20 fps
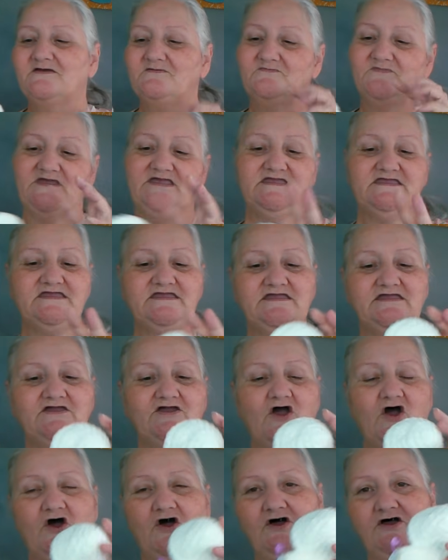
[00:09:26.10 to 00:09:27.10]

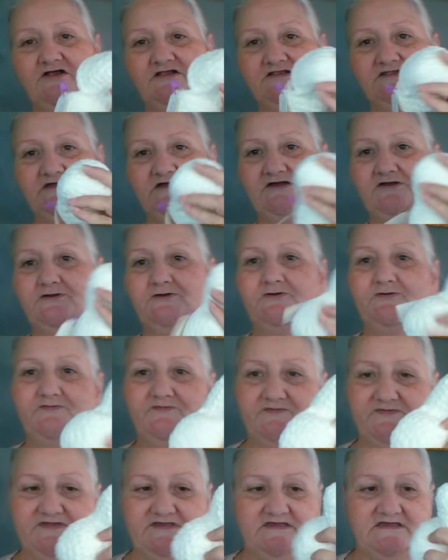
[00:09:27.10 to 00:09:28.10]
Making all
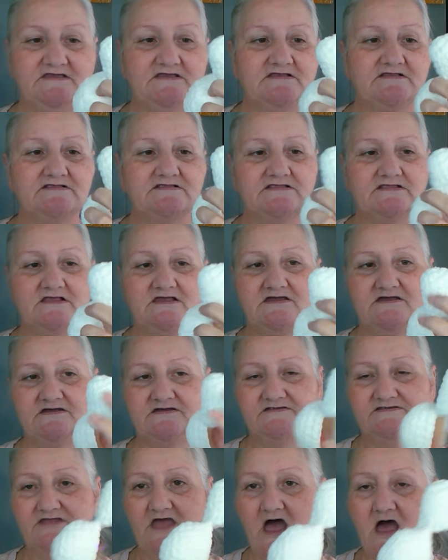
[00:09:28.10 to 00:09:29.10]
of these
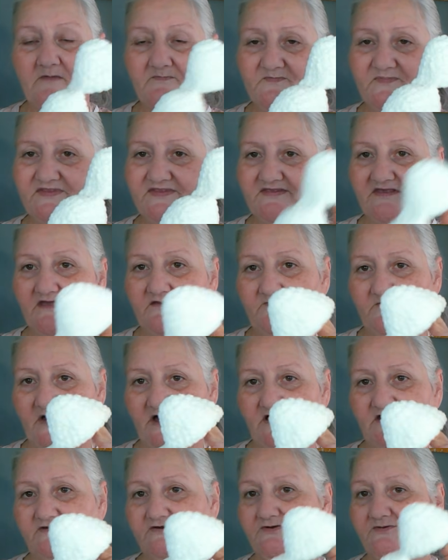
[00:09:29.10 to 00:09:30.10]
tops and
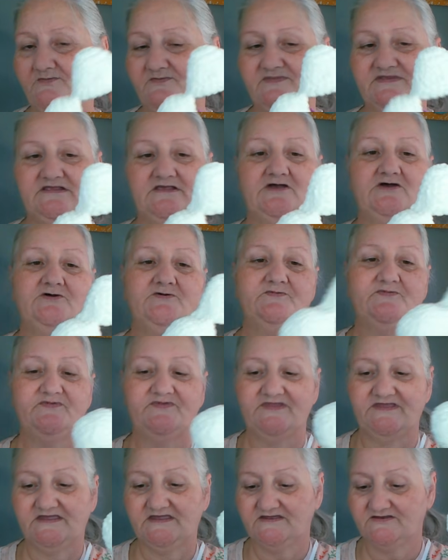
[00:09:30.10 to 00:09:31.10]
bottoms
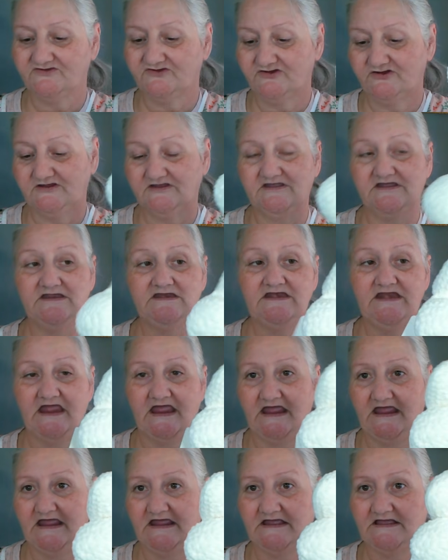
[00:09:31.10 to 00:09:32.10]
of the chicken
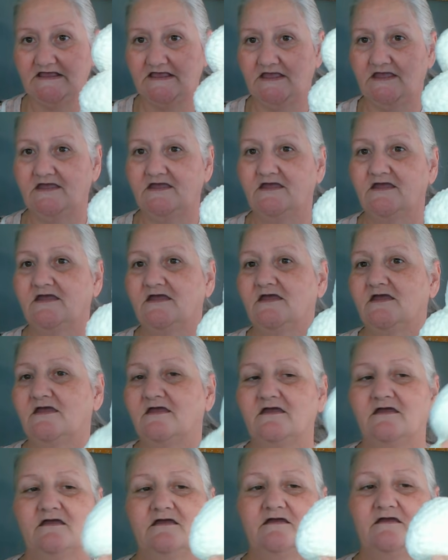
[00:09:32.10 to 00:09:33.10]
egg.
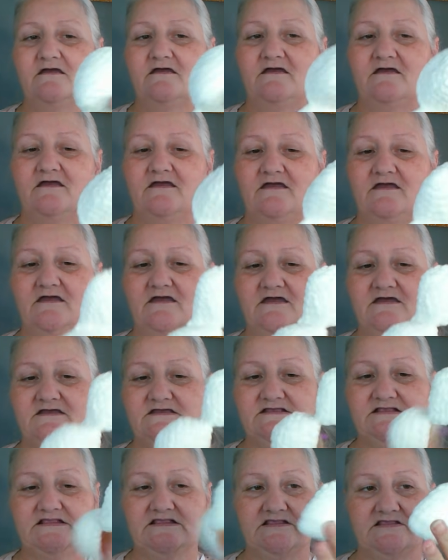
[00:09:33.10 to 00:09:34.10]

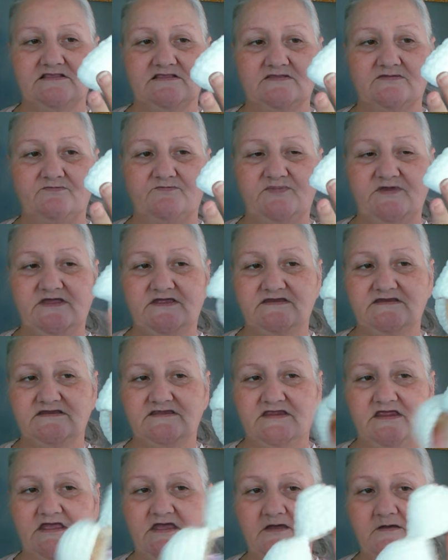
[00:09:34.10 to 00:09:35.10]
I
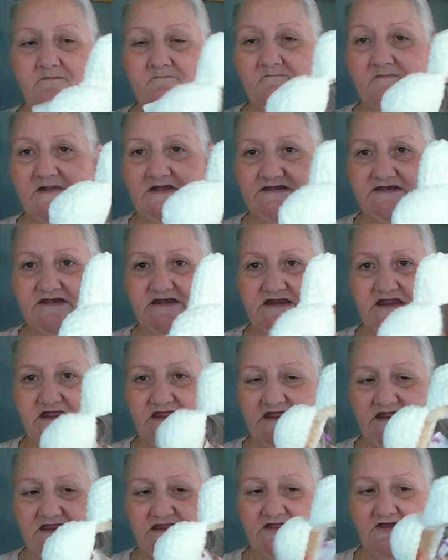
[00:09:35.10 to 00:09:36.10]
spent
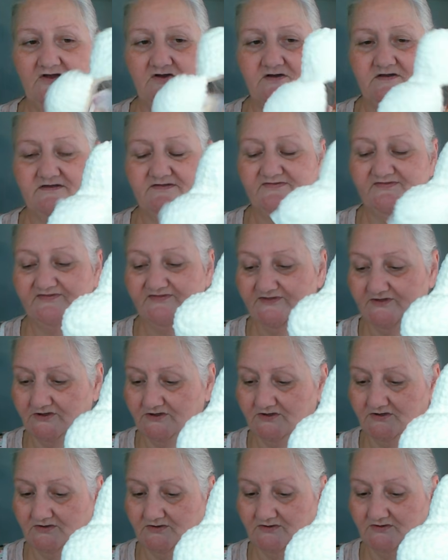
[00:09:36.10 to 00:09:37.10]
Monday on
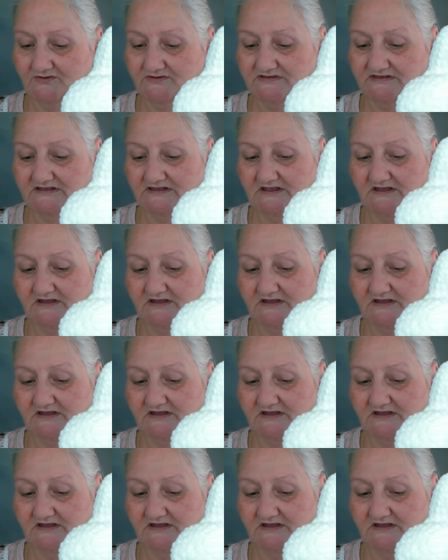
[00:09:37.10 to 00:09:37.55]
those.